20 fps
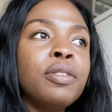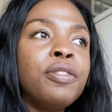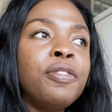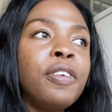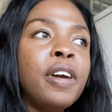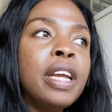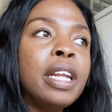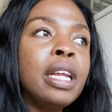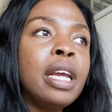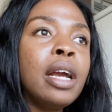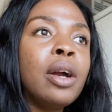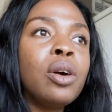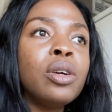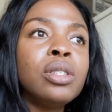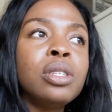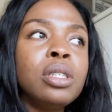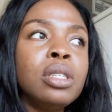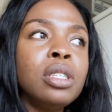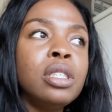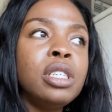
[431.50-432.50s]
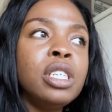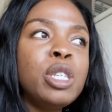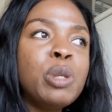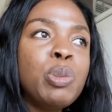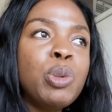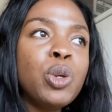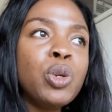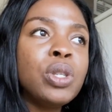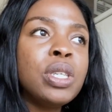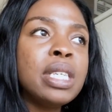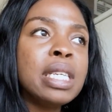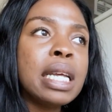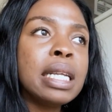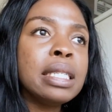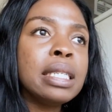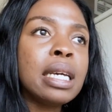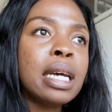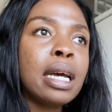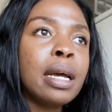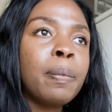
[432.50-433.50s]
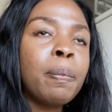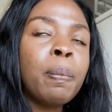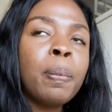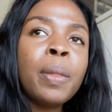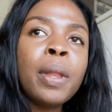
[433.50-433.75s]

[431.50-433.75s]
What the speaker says: finally I got to the dispute center.